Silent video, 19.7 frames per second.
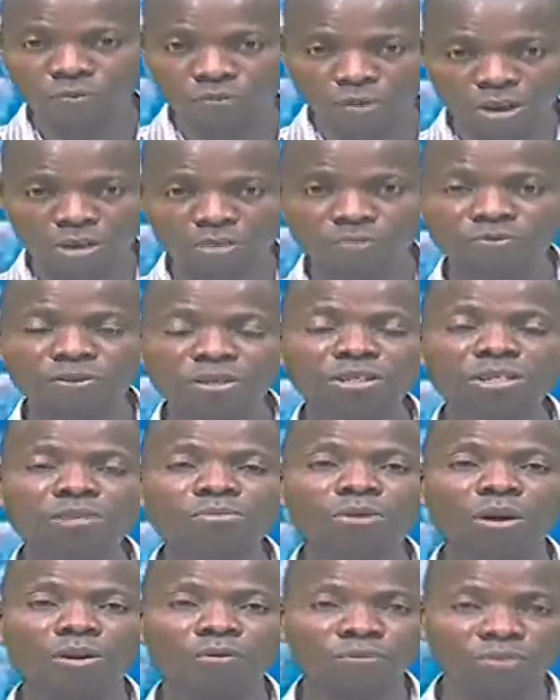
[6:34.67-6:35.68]
fall
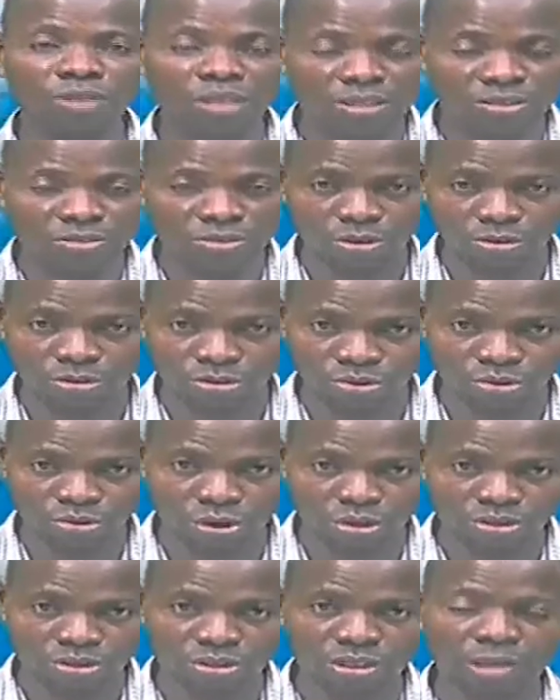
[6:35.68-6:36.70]
victim of this
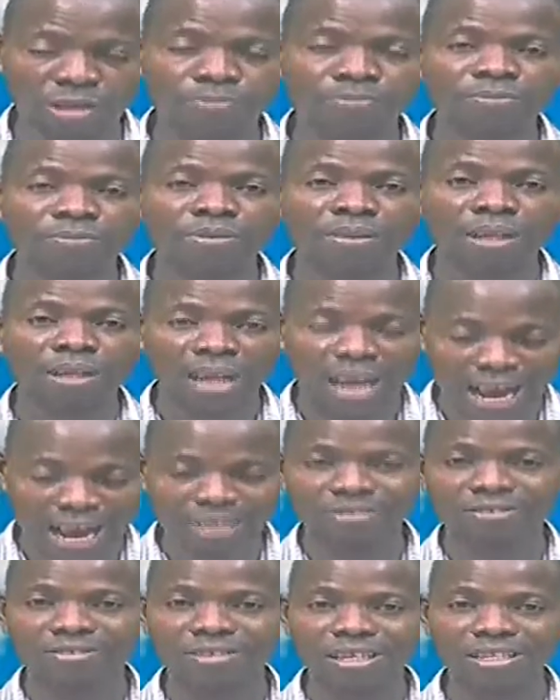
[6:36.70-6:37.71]
construction
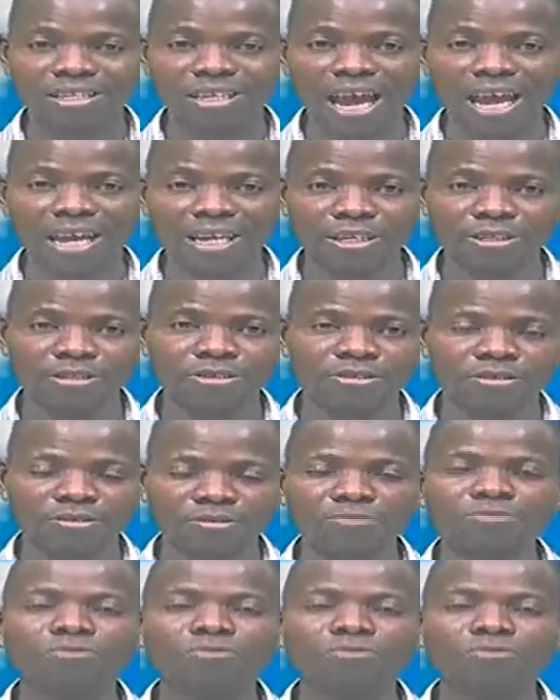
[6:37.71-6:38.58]
at tender age.